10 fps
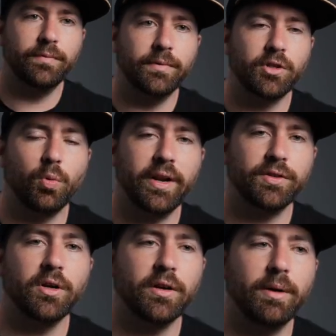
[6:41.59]
So when I
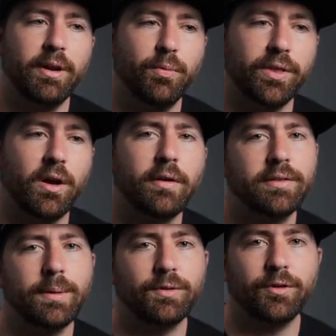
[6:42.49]
started coming up with
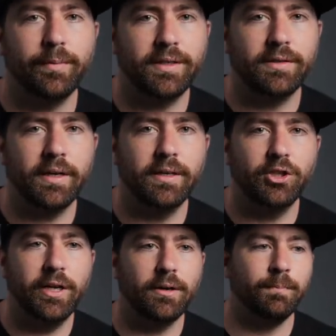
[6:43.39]
concepts for my second
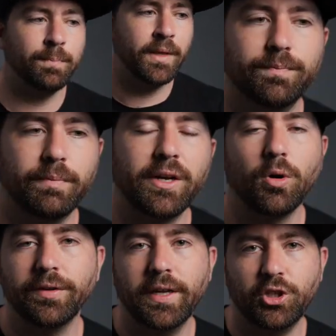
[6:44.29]
channel, my
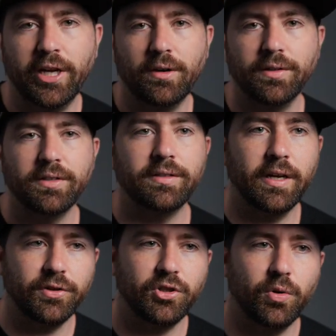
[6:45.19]
goal with that channel is to
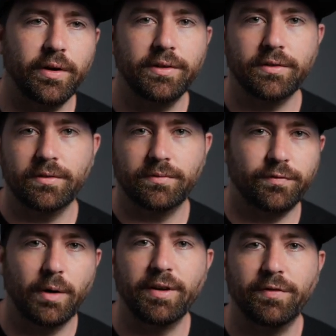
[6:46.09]
tell stories
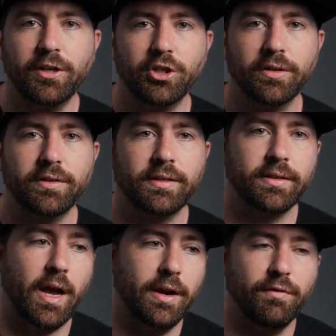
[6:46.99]
from adventures. That's
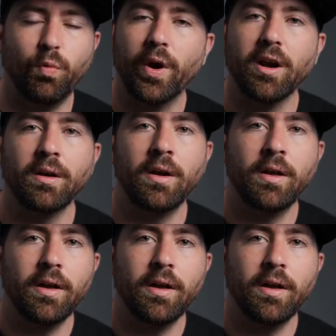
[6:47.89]
kind of where